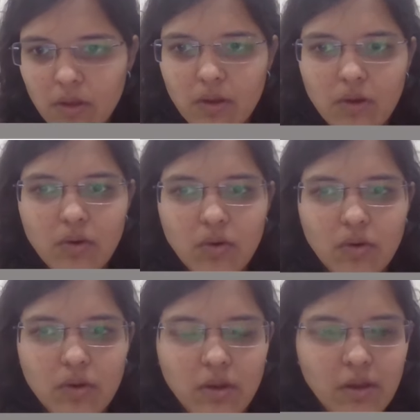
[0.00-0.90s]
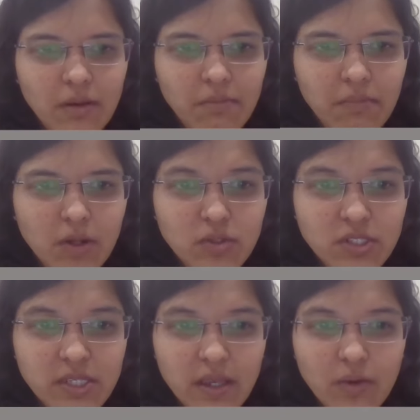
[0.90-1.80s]
Oh, Manoj
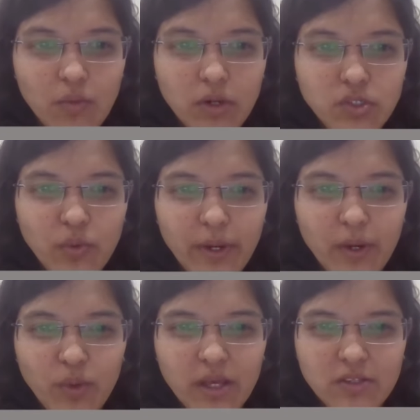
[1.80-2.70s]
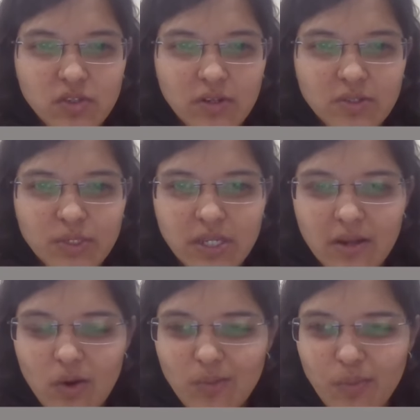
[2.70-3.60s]
is saying, what should we do with our stocks which
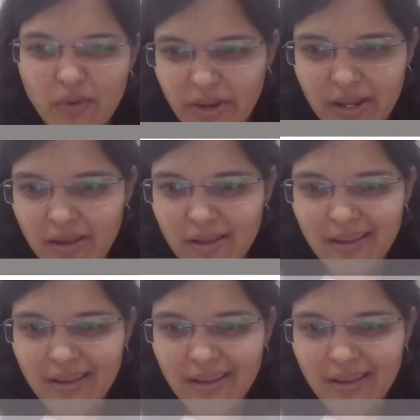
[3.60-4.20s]
are on profit?